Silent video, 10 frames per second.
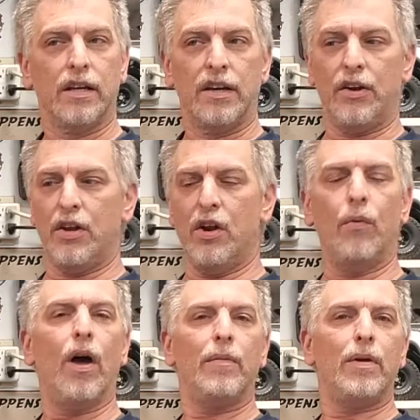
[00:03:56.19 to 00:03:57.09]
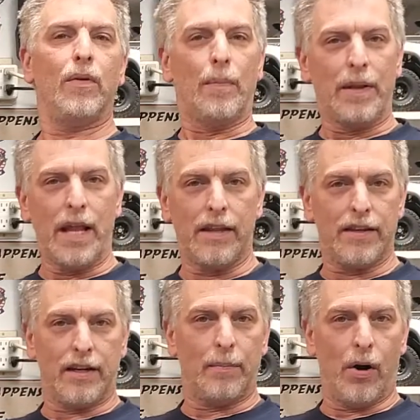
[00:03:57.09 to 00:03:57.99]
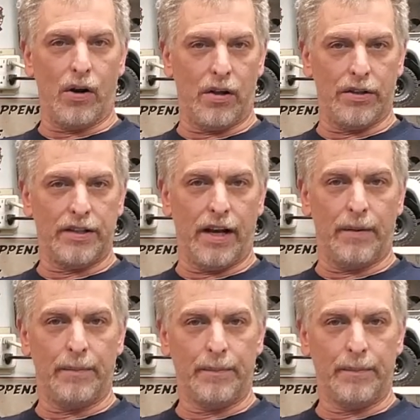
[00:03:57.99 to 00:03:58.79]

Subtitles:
you know, you didn't want to be ripping that thing apart all the time.